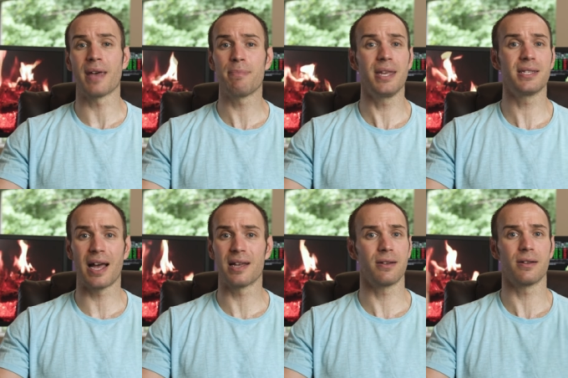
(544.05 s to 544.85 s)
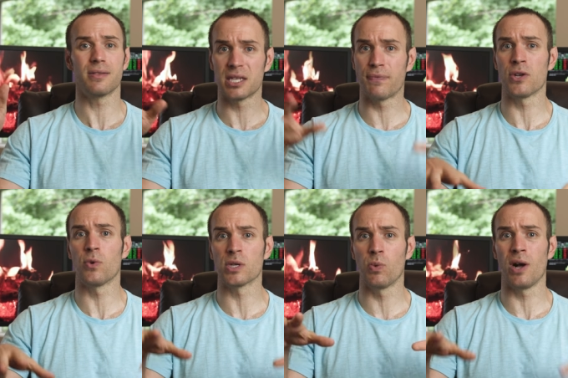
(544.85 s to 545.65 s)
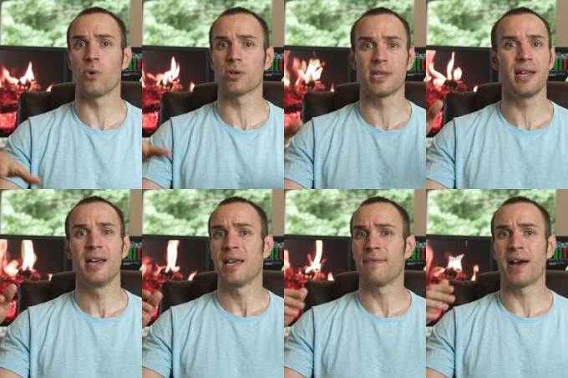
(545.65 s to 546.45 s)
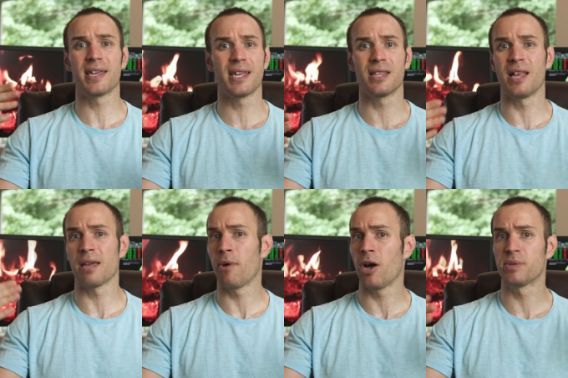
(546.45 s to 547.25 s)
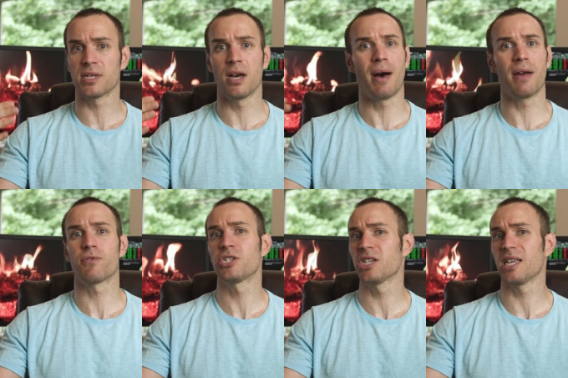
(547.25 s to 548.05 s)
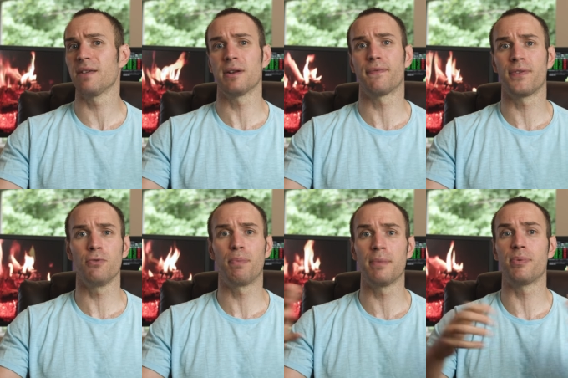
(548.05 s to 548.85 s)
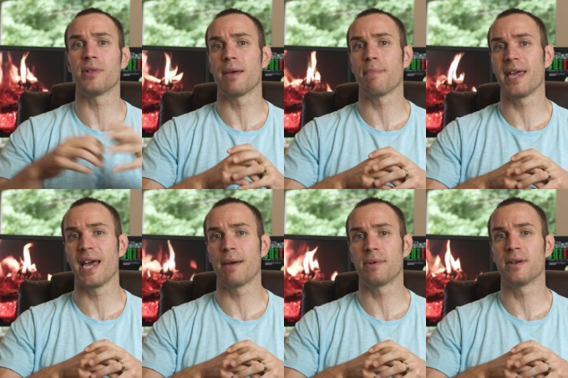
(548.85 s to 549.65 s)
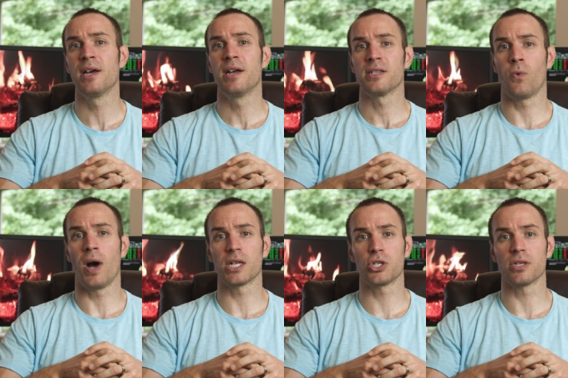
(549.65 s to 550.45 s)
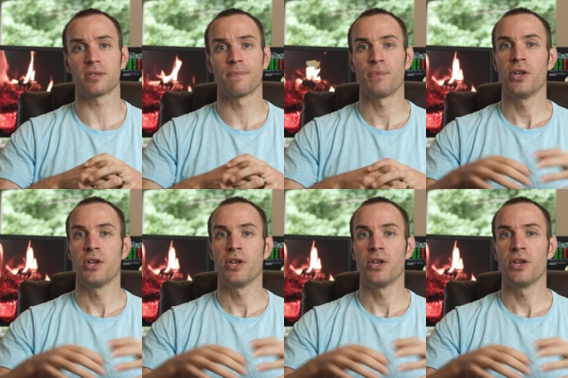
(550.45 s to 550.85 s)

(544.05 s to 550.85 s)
That means this video was well worth it. If I can get the light bulbs to come on for just even a few people that may happen to watch this.